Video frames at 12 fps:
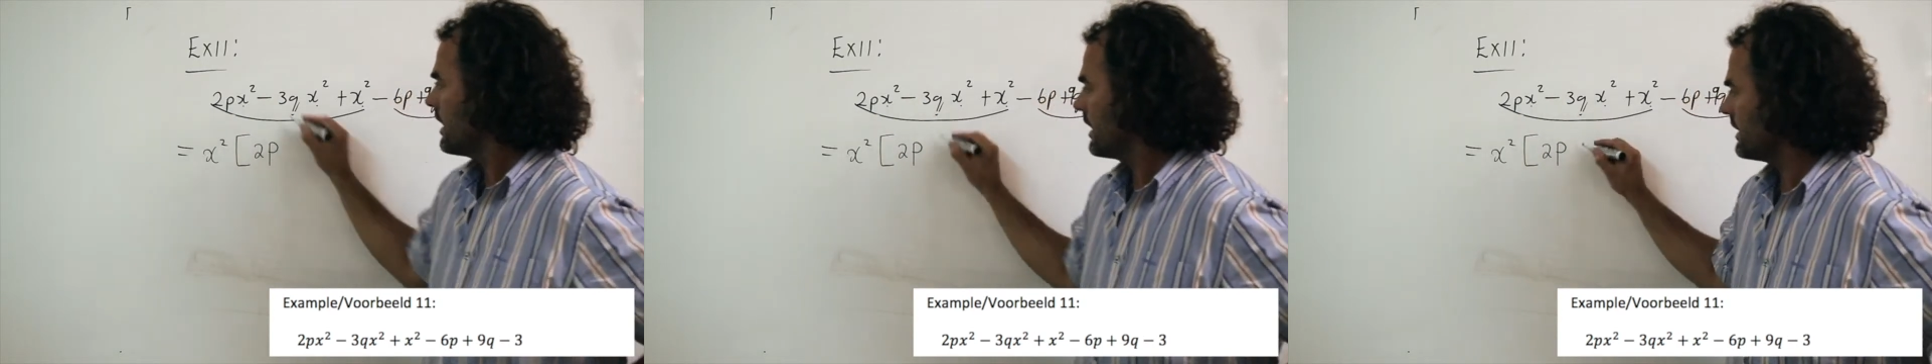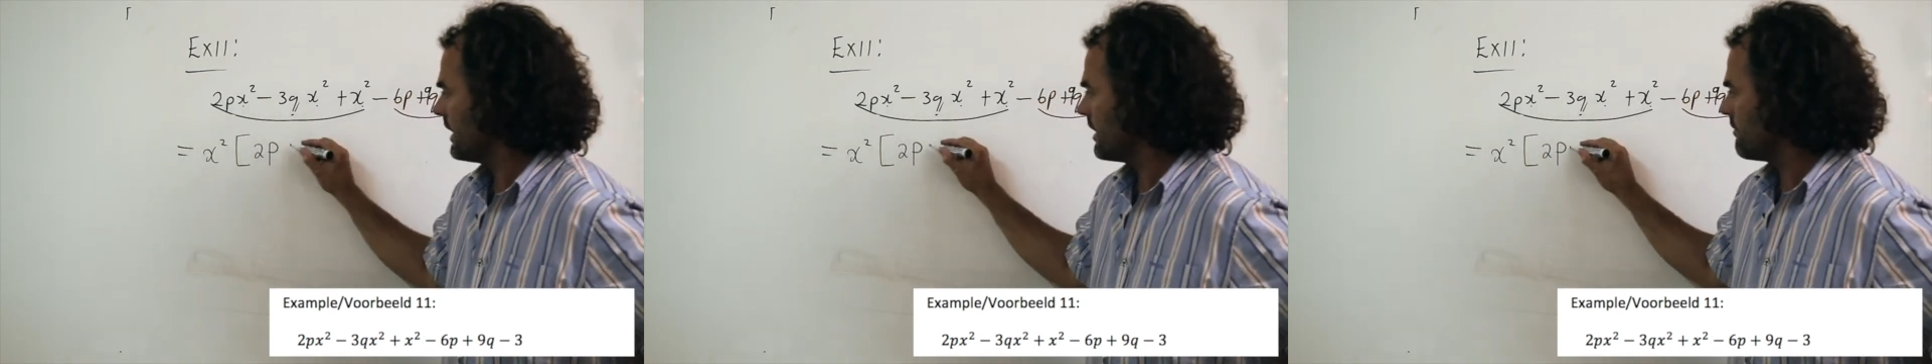
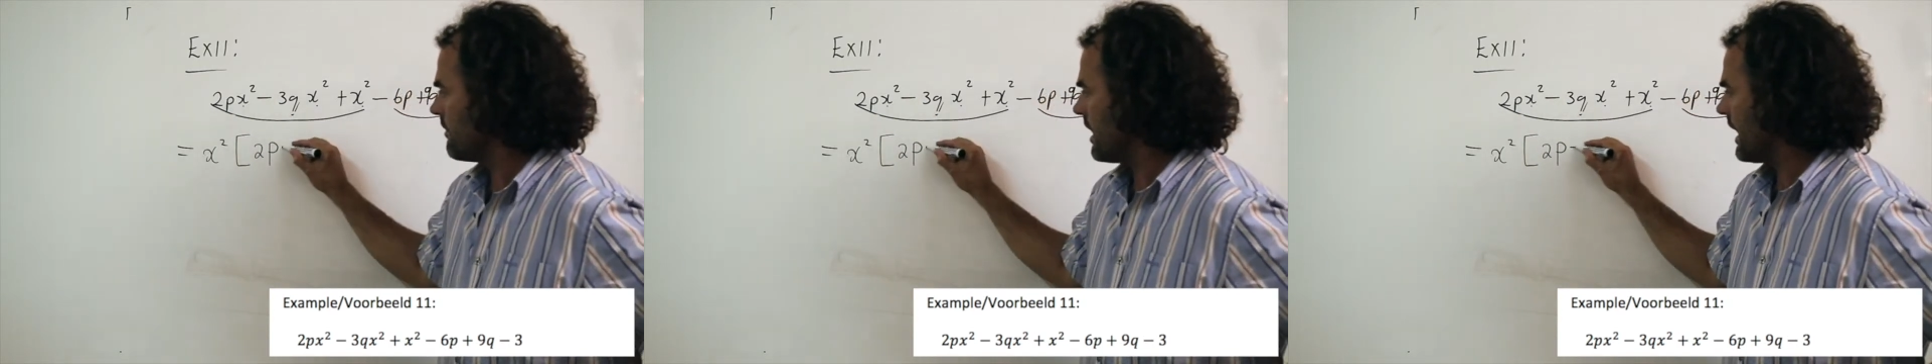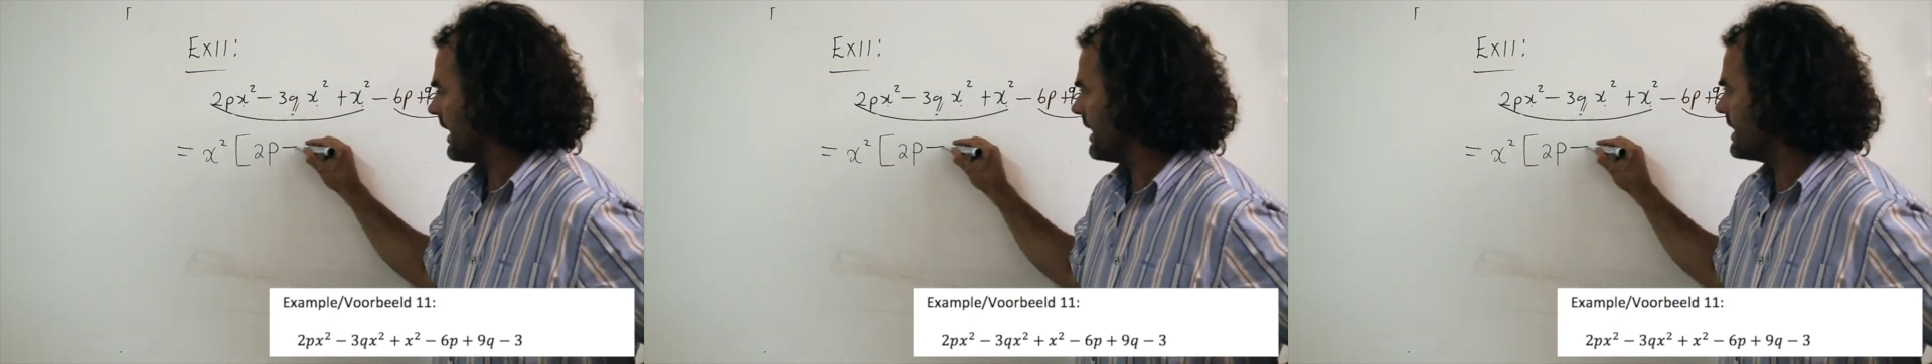and then a
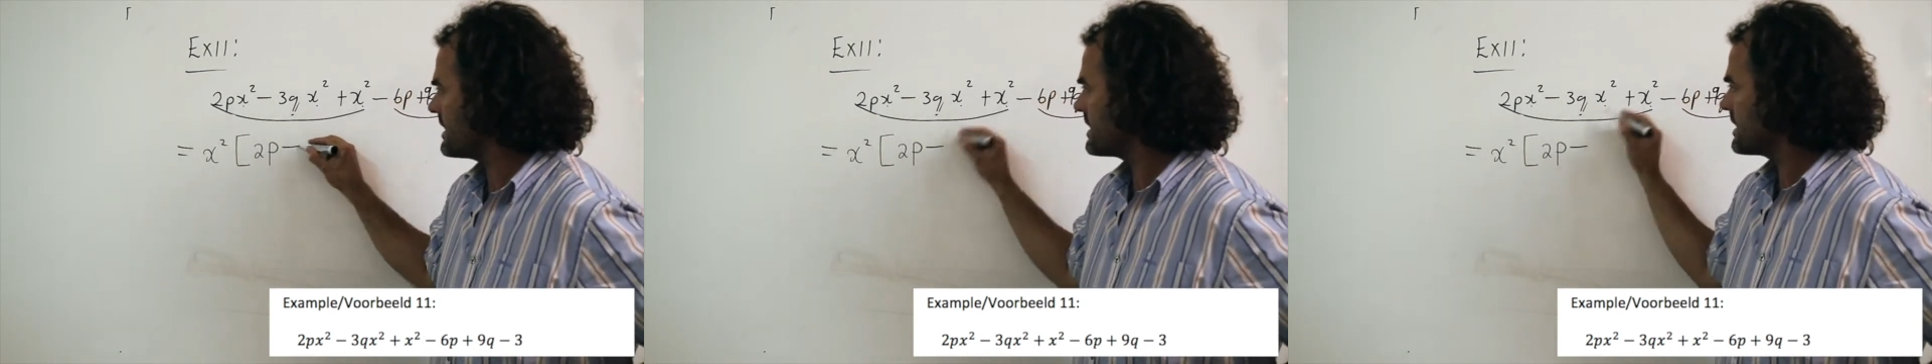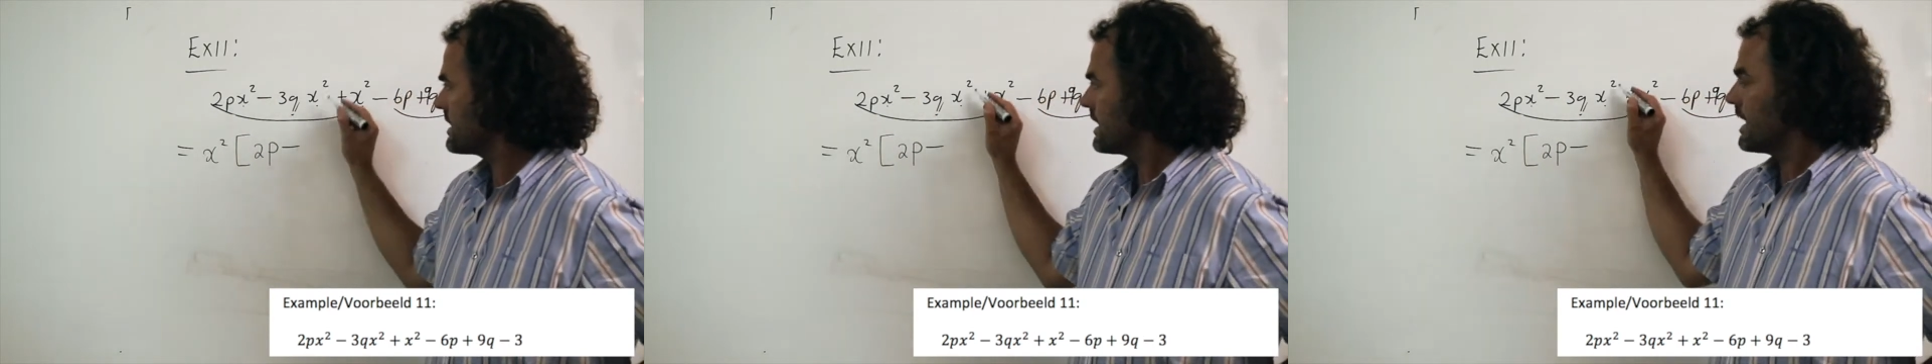
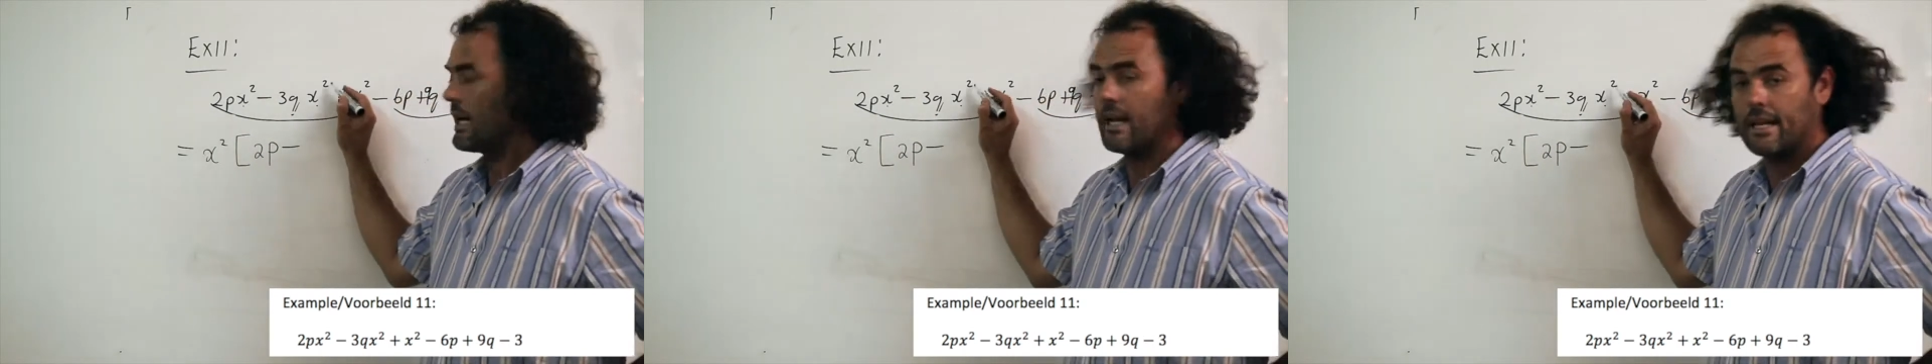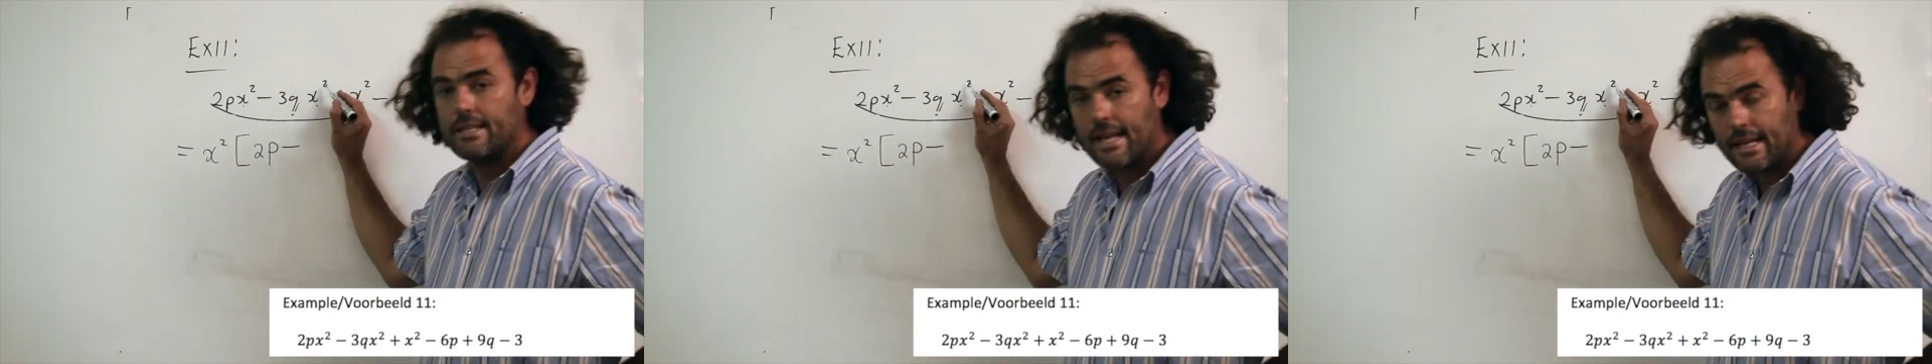minus, and
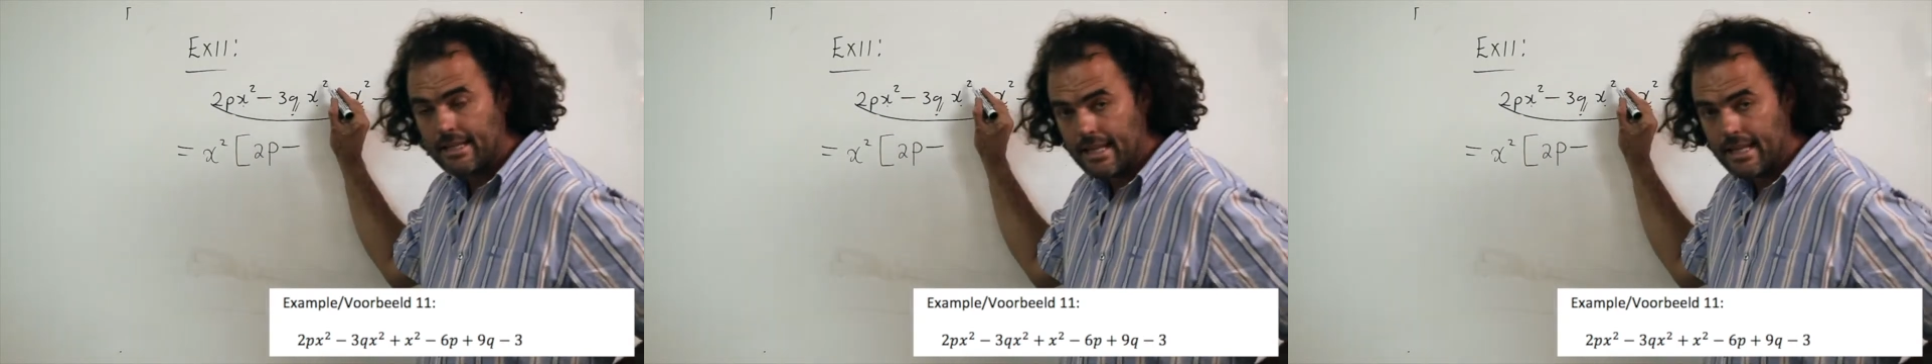I take